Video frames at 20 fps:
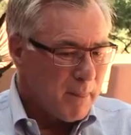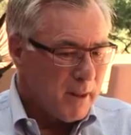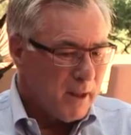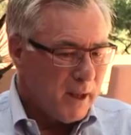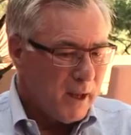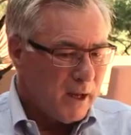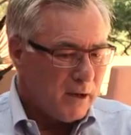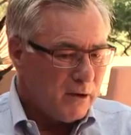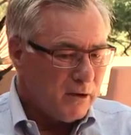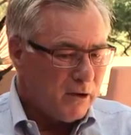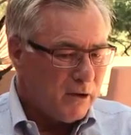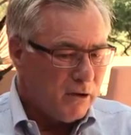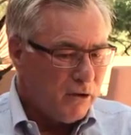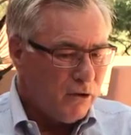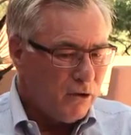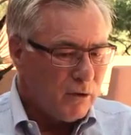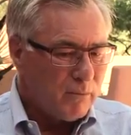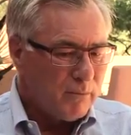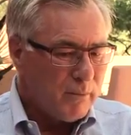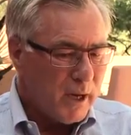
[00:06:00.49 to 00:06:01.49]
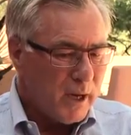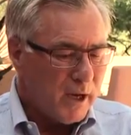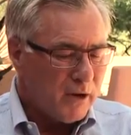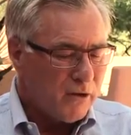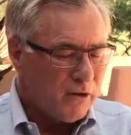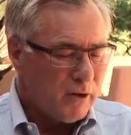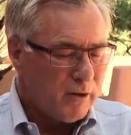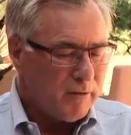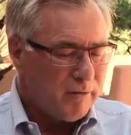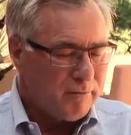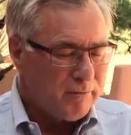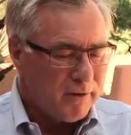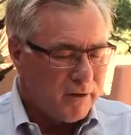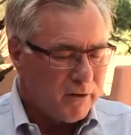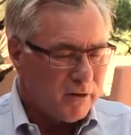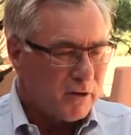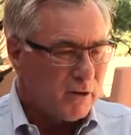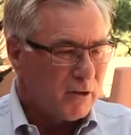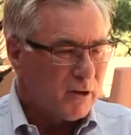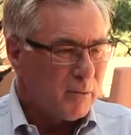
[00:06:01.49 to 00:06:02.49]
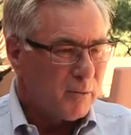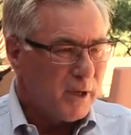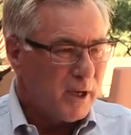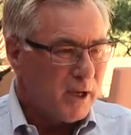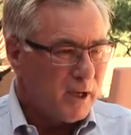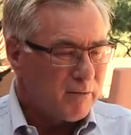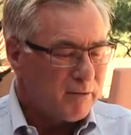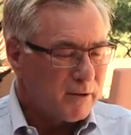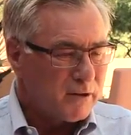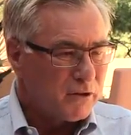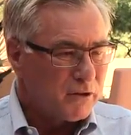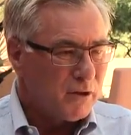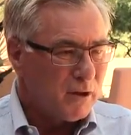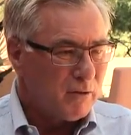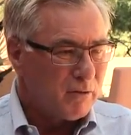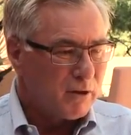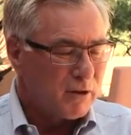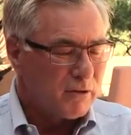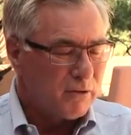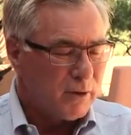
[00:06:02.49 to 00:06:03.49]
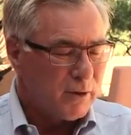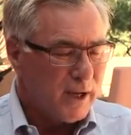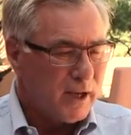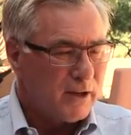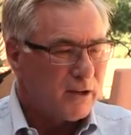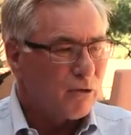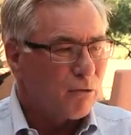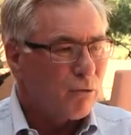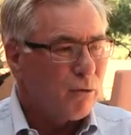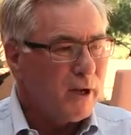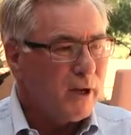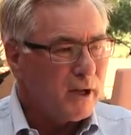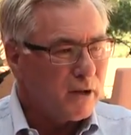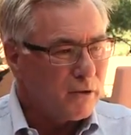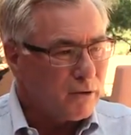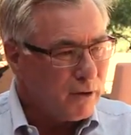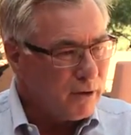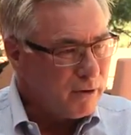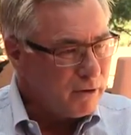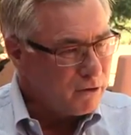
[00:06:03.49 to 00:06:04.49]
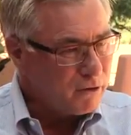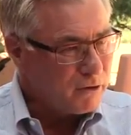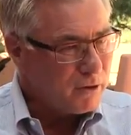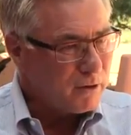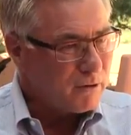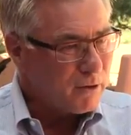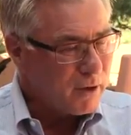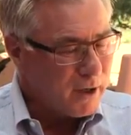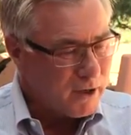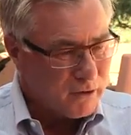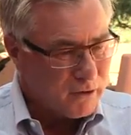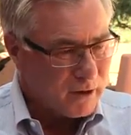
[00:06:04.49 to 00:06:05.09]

And can you imagine the physical demand for silver if we had to reintroduce silver as a